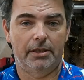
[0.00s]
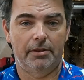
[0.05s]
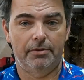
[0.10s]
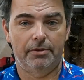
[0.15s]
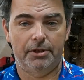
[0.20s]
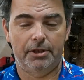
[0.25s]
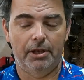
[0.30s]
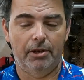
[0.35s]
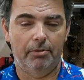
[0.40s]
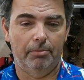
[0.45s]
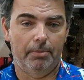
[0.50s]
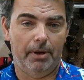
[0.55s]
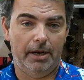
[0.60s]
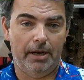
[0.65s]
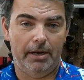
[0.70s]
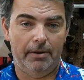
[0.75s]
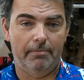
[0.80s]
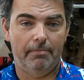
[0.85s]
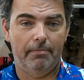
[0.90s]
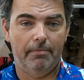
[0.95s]
have shown
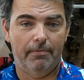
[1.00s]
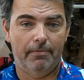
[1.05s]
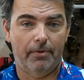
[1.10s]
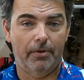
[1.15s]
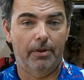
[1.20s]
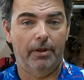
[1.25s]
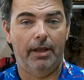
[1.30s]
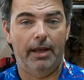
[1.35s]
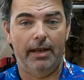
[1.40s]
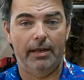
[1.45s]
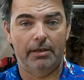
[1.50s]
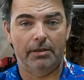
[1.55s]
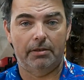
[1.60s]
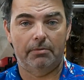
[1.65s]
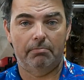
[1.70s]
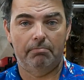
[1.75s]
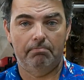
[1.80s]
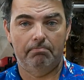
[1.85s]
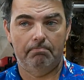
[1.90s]
me for the last